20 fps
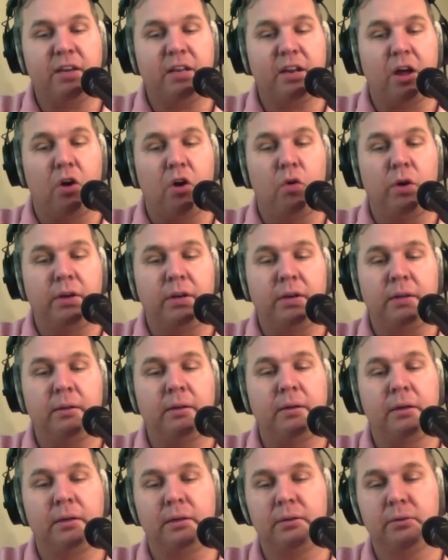and
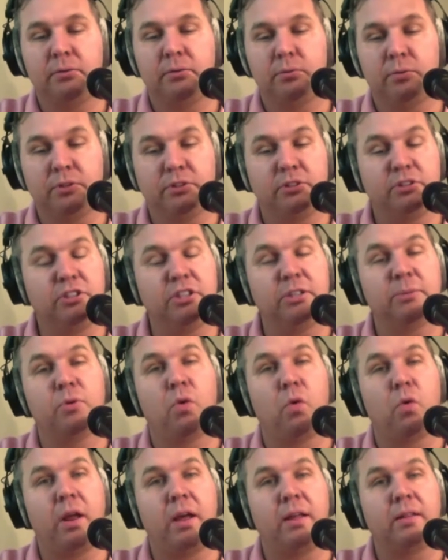Owen with Jim
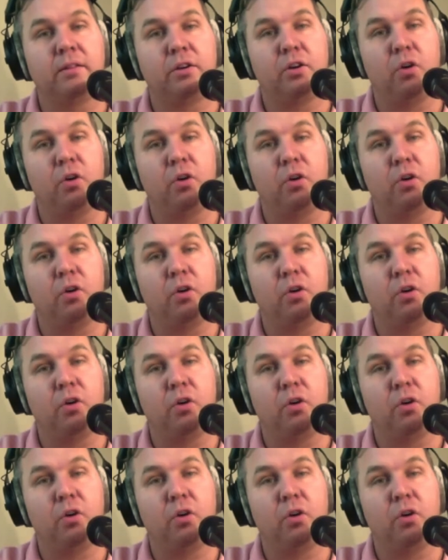Cornette in the